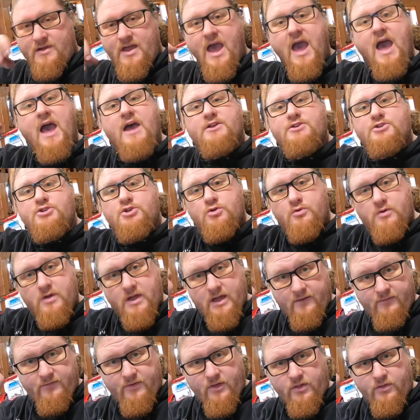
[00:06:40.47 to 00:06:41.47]
As you
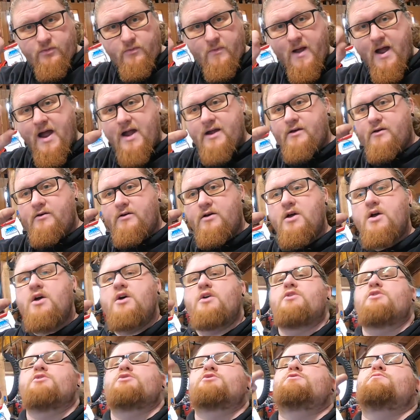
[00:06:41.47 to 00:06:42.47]
give the throttle,
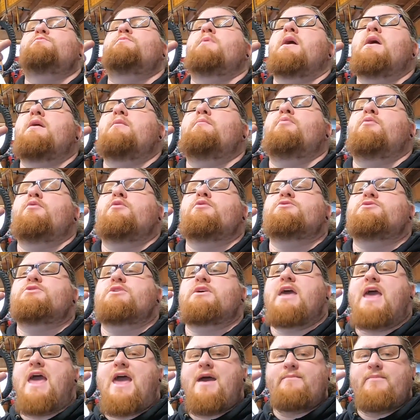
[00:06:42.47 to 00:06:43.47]
the spring pulls the
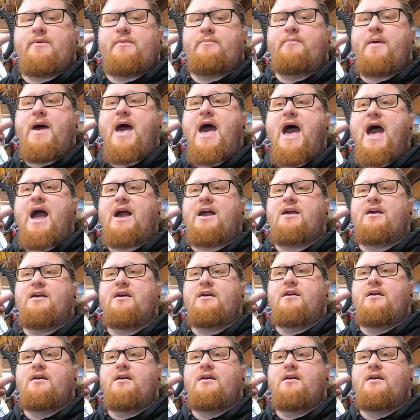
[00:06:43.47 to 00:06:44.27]
cable back,